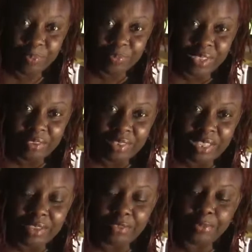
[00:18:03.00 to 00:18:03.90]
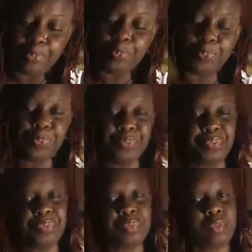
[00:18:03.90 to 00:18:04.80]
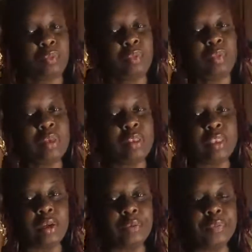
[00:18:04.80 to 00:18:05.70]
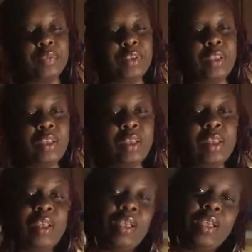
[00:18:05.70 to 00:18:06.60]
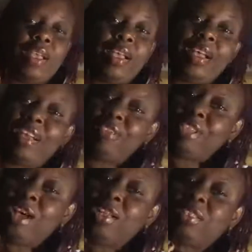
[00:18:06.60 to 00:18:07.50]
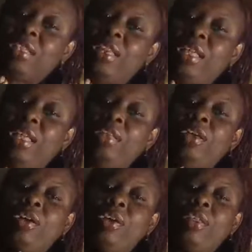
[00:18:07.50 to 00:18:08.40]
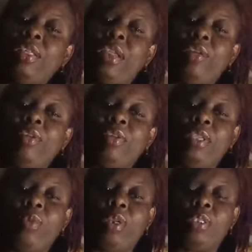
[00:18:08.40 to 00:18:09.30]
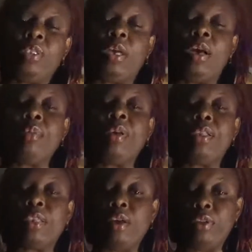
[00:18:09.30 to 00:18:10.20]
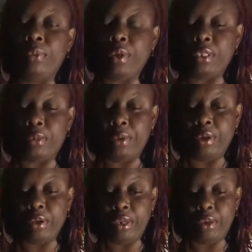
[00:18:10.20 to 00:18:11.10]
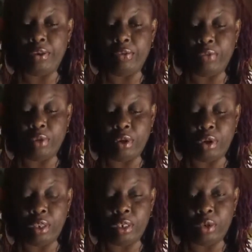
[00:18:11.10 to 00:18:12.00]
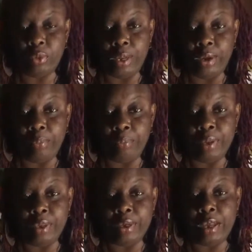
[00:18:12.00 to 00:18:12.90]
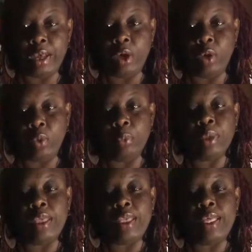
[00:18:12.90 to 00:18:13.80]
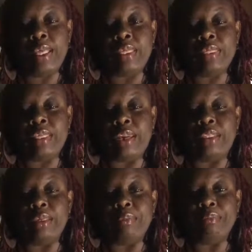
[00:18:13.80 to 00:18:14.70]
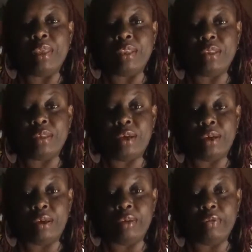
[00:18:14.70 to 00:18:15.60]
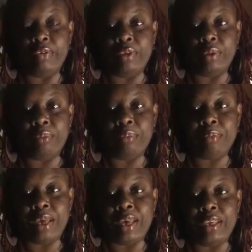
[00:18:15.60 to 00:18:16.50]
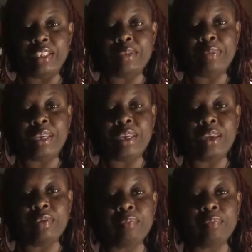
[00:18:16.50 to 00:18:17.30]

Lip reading: of life. So I've talked a lot longer than I really wanted to talk because I only wanted to be on here for a little while. But I hope that in the midst of my speaking,